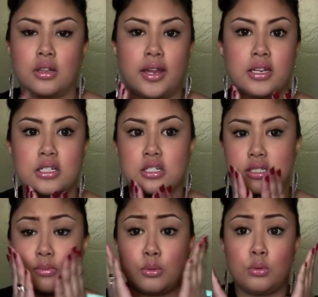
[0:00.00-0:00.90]
like it to
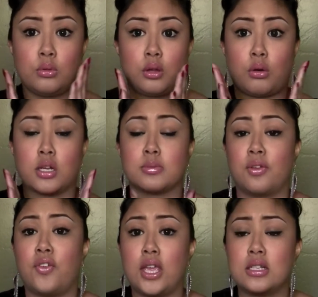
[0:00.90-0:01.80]
just smooth across
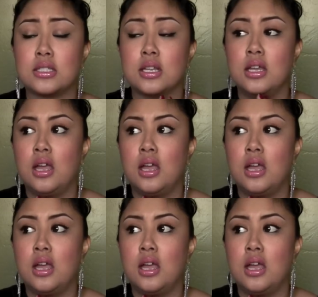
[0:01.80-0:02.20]
my face.